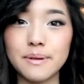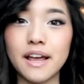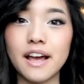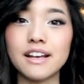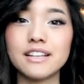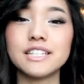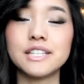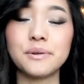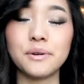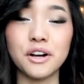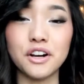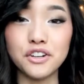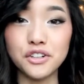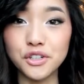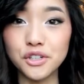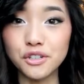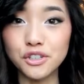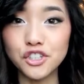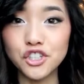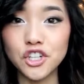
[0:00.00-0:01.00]
because they were a
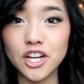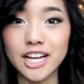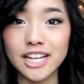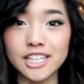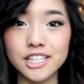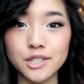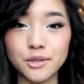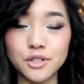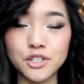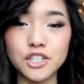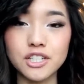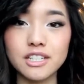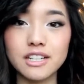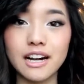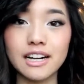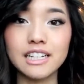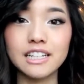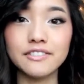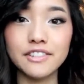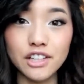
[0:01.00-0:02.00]
nude shade, so it just
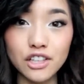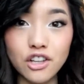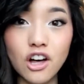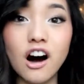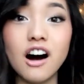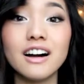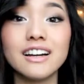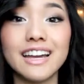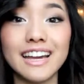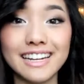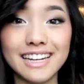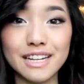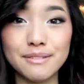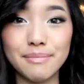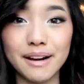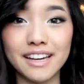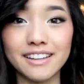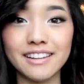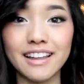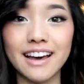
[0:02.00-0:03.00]
kind of elongated
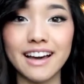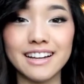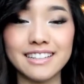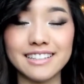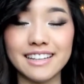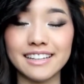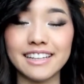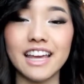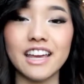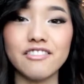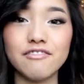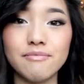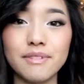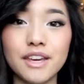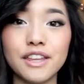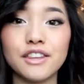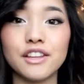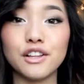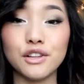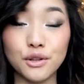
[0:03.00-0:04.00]
my legs and gave
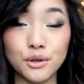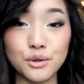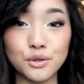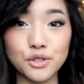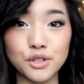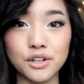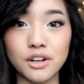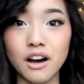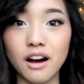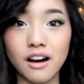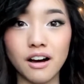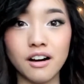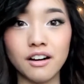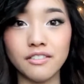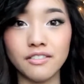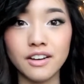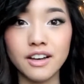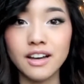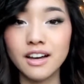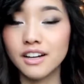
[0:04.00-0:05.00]
me the illusion
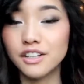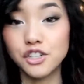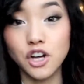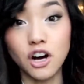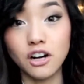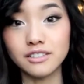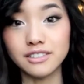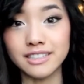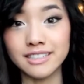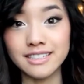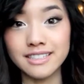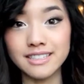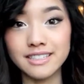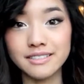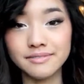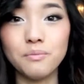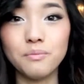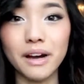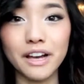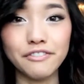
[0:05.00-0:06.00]
of
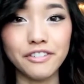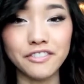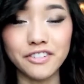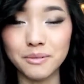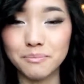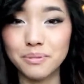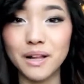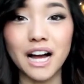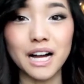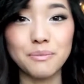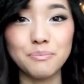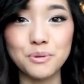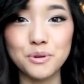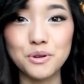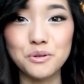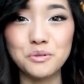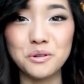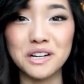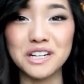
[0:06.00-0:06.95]
tallness. My favorite black boot